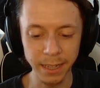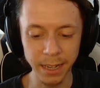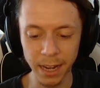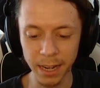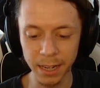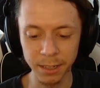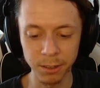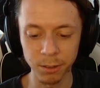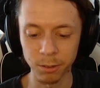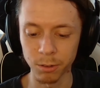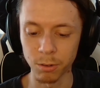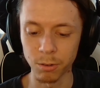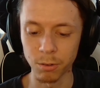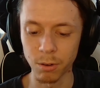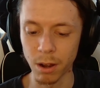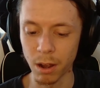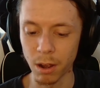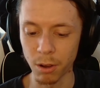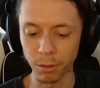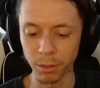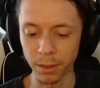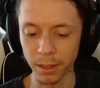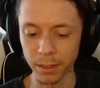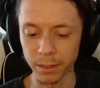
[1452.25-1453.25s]
I don't know
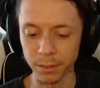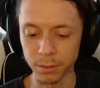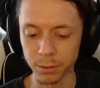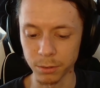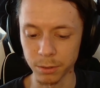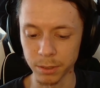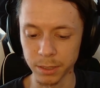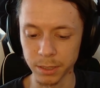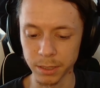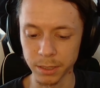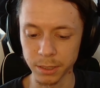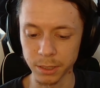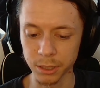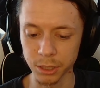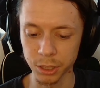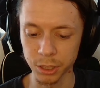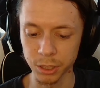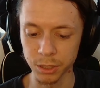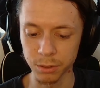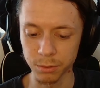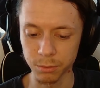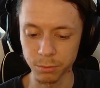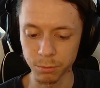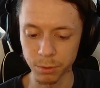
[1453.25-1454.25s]
how they do it. It's
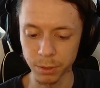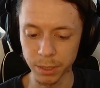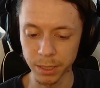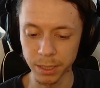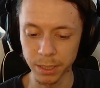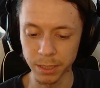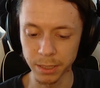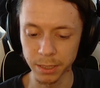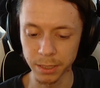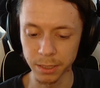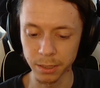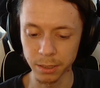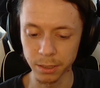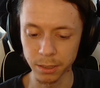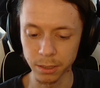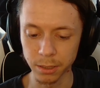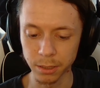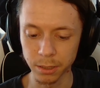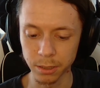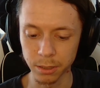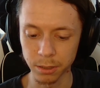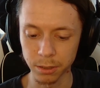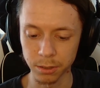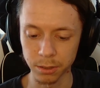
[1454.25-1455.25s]
just really
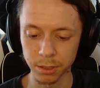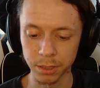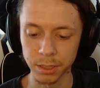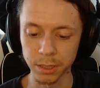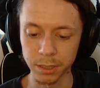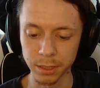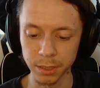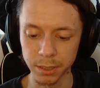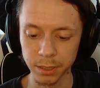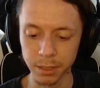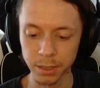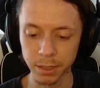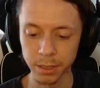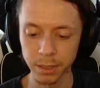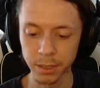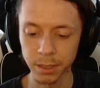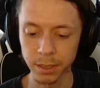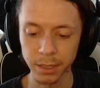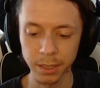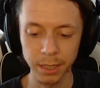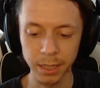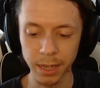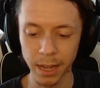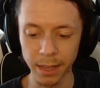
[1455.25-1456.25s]
good in
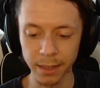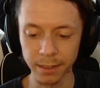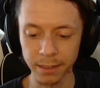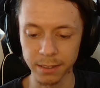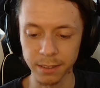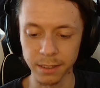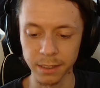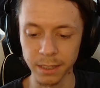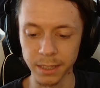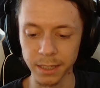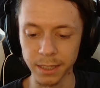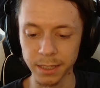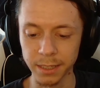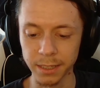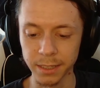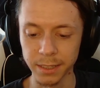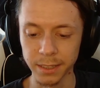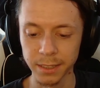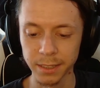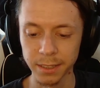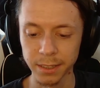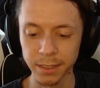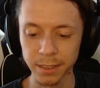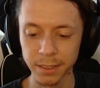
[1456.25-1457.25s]
canceling,
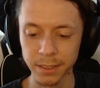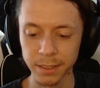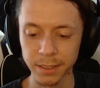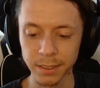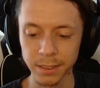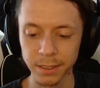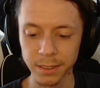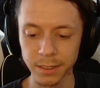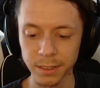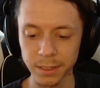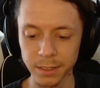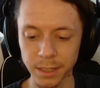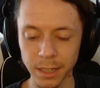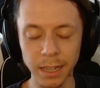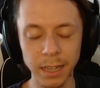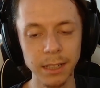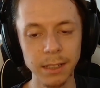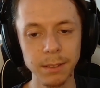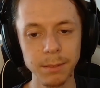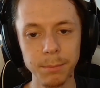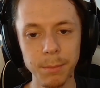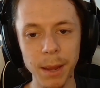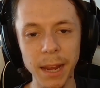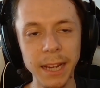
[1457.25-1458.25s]
like
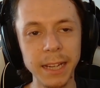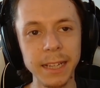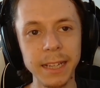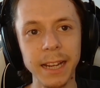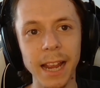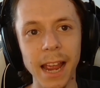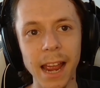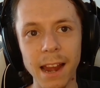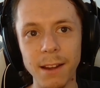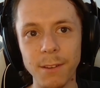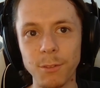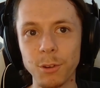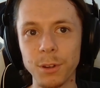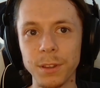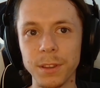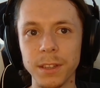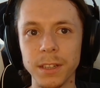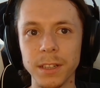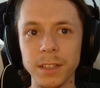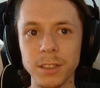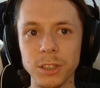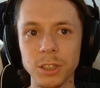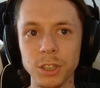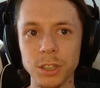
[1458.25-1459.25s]
in making
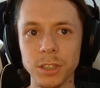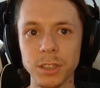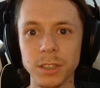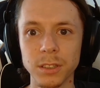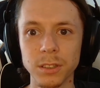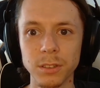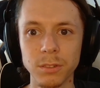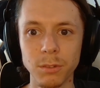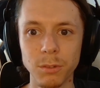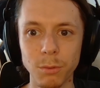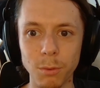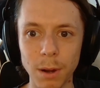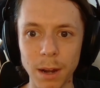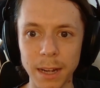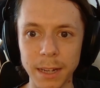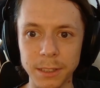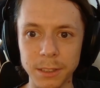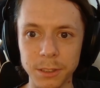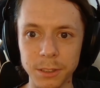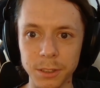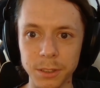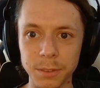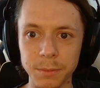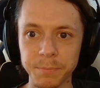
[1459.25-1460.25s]
everything just
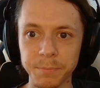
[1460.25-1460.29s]
quieter.